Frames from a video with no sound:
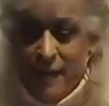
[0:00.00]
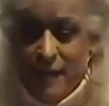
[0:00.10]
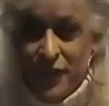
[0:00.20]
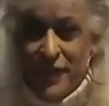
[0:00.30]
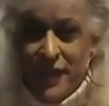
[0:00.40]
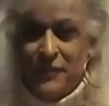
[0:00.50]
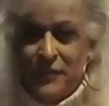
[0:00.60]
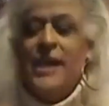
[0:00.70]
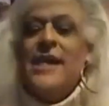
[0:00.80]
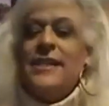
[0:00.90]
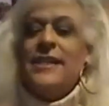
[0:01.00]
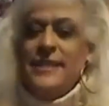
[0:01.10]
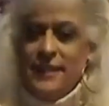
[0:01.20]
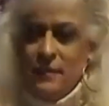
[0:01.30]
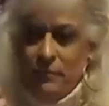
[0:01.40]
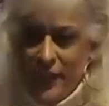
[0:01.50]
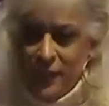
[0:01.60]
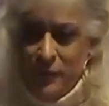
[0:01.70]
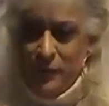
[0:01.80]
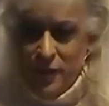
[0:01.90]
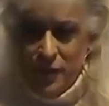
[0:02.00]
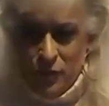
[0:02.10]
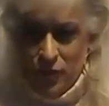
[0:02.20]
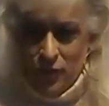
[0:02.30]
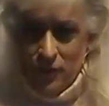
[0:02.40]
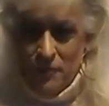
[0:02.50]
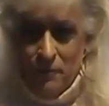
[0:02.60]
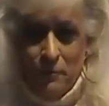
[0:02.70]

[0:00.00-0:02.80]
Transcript: Mm. Then you go to the next mm. one. That's when you're on a roll.